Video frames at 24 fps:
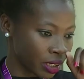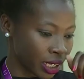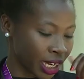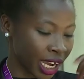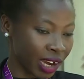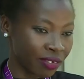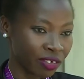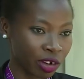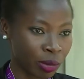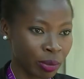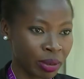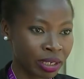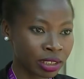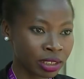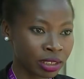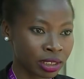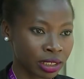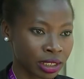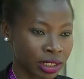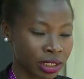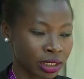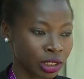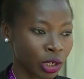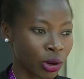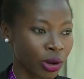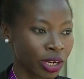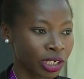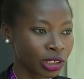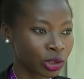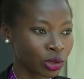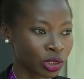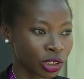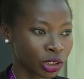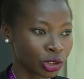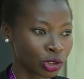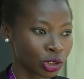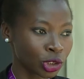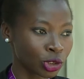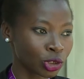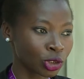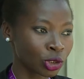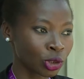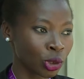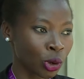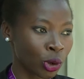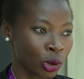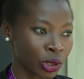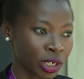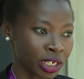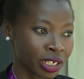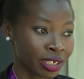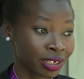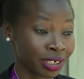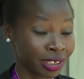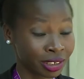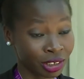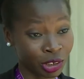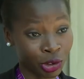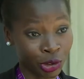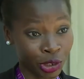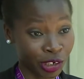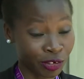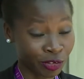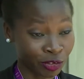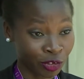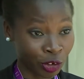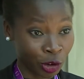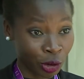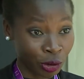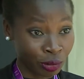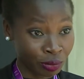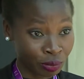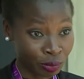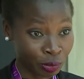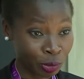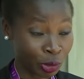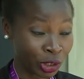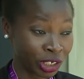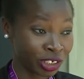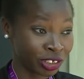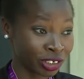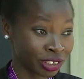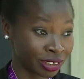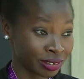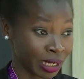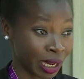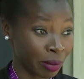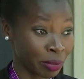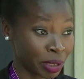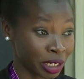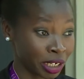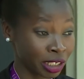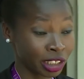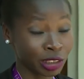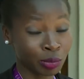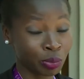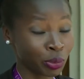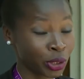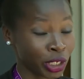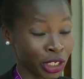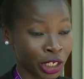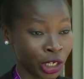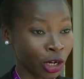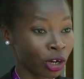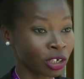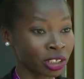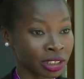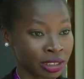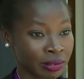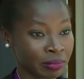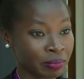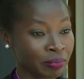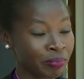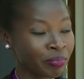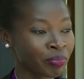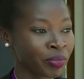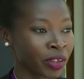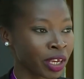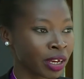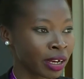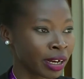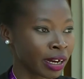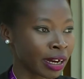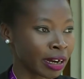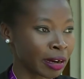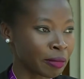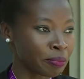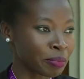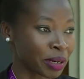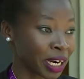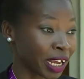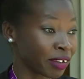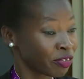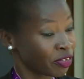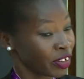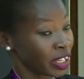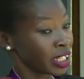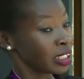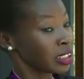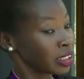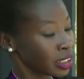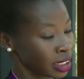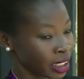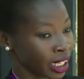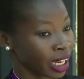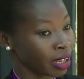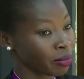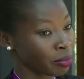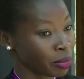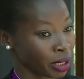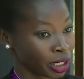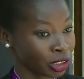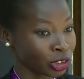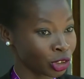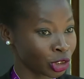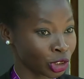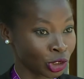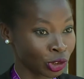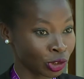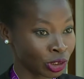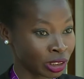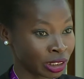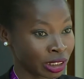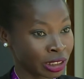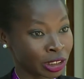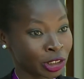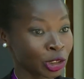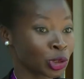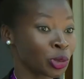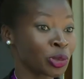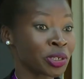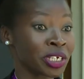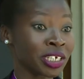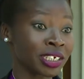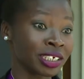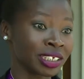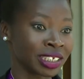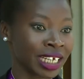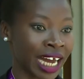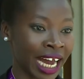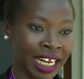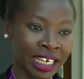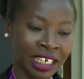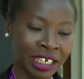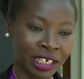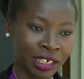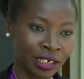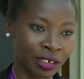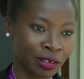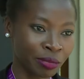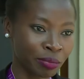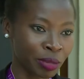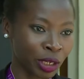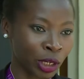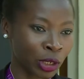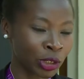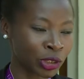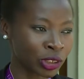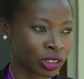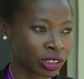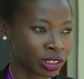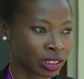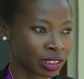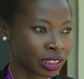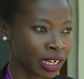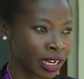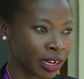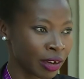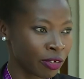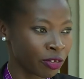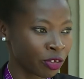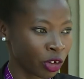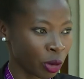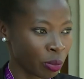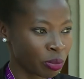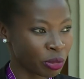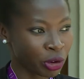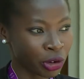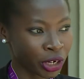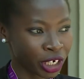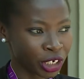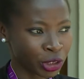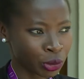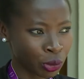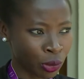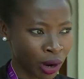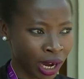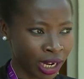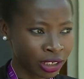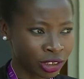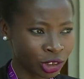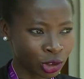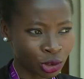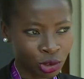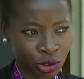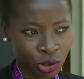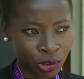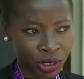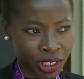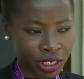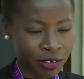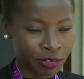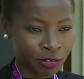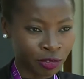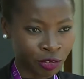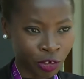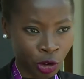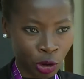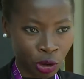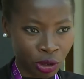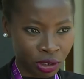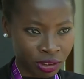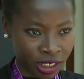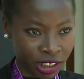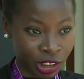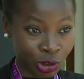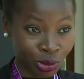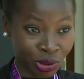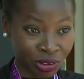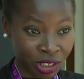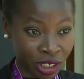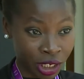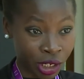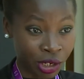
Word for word: The government is going to introduce coding at grade four, which I mean, it's pretty awesome. Um, but I felt it can be introduced two years earlier because from grade one to grade four, that's when the